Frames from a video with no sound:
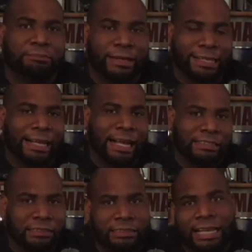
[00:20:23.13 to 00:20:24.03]

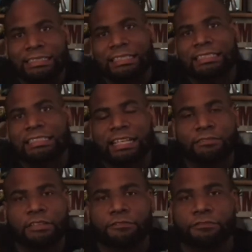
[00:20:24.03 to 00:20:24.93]
Mechagodzilla
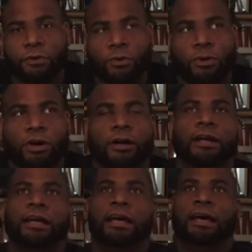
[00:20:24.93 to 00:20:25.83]
1974.
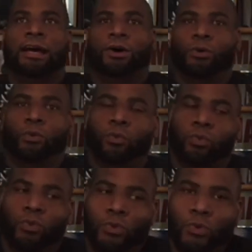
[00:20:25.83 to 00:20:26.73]

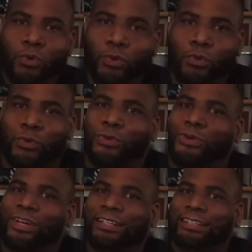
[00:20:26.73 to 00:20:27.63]
Woo!
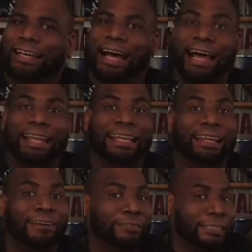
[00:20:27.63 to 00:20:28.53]
I
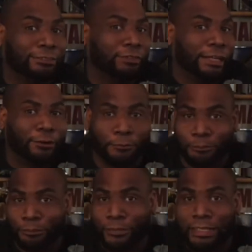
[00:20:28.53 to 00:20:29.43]
love this film.
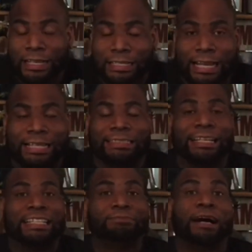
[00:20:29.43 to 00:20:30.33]
Yes,
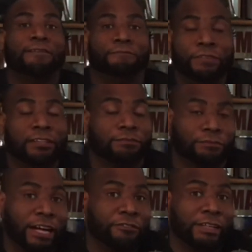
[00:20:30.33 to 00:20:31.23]
it is my fifth
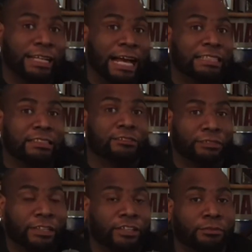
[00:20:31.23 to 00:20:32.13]
favorite Godzilla
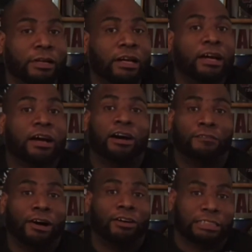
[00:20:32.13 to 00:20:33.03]
film
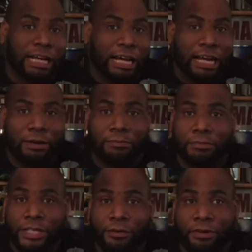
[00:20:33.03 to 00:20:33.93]
of all time.
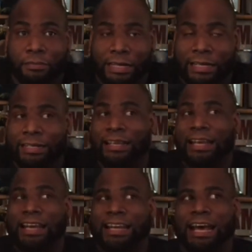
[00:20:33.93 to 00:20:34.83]
You know what I mean?
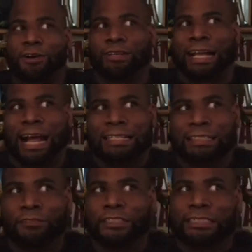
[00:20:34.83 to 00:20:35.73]
Now,
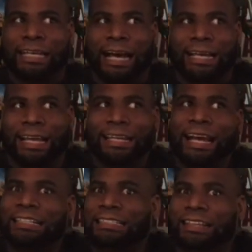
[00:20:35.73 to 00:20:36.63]
Godzilla vs. Gigan
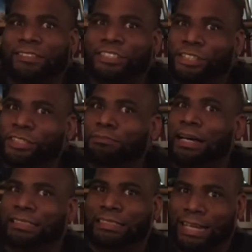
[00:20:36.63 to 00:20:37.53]
1972 is
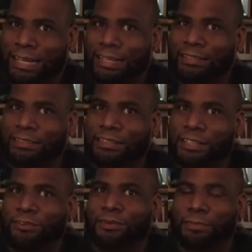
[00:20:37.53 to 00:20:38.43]
my second,
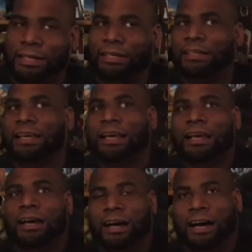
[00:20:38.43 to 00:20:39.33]
you know what
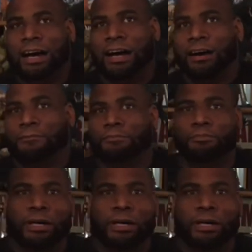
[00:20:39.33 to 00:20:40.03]
I mean?